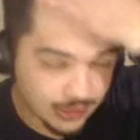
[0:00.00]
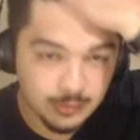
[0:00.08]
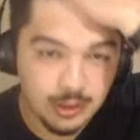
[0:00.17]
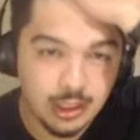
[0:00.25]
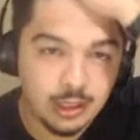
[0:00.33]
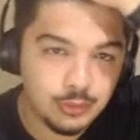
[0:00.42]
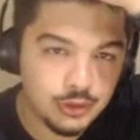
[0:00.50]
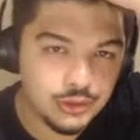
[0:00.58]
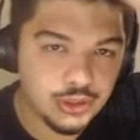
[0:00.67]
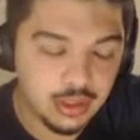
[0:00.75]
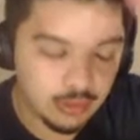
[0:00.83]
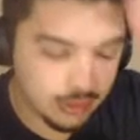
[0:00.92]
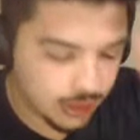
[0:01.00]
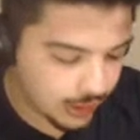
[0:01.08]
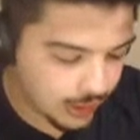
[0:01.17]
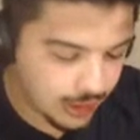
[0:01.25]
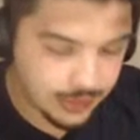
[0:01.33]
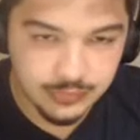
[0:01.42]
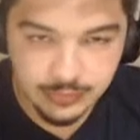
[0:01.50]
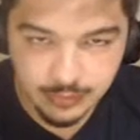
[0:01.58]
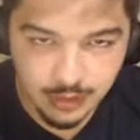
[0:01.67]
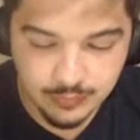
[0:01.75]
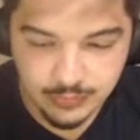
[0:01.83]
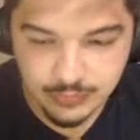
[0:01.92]
man. I appreciate it. Hey, guys,
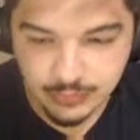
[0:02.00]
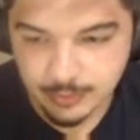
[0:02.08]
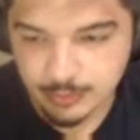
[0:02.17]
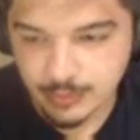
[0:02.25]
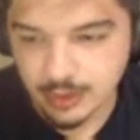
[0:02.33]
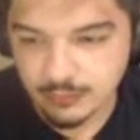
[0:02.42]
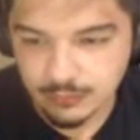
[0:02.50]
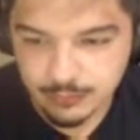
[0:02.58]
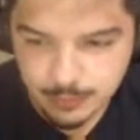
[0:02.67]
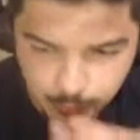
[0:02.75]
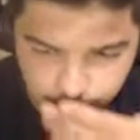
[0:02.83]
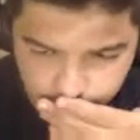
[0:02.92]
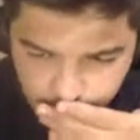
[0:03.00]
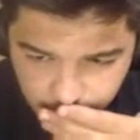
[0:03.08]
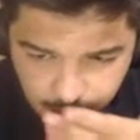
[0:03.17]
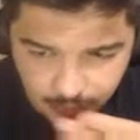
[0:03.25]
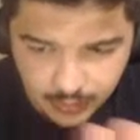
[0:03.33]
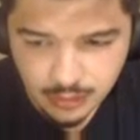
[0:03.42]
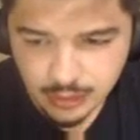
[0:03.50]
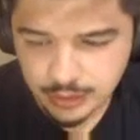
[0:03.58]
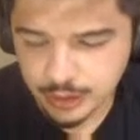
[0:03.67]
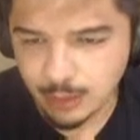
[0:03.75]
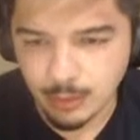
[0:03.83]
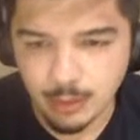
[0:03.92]
obviously, if you
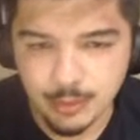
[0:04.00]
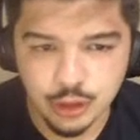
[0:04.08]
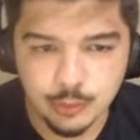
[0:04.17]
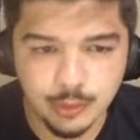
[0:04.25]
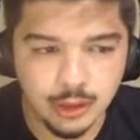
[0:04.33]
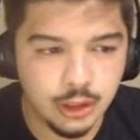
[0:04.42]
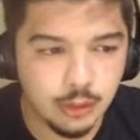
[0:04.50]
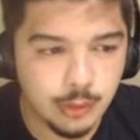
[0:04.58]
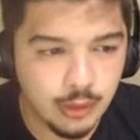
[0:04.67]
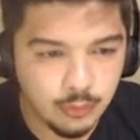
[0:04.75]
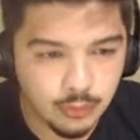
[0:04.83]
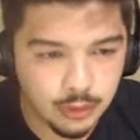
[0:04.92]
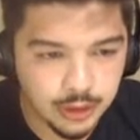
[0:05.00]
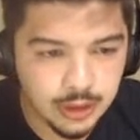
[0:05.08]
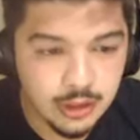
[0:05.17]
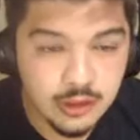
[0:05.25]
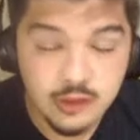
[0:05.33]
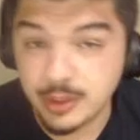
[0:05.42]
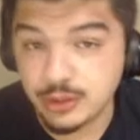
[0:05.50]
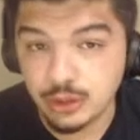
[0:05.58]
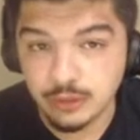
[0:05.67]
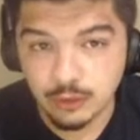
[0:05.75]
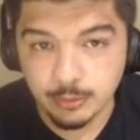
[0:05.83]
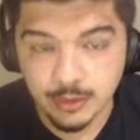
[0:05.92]
know about me, you probably know about Wardy, especially
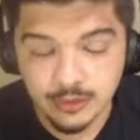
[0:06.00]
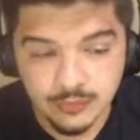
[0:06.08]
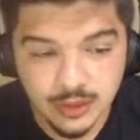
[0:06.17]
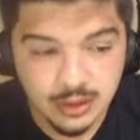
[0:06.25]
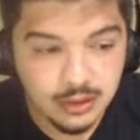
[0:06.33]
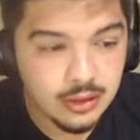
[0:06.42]
if you're a Mets fan.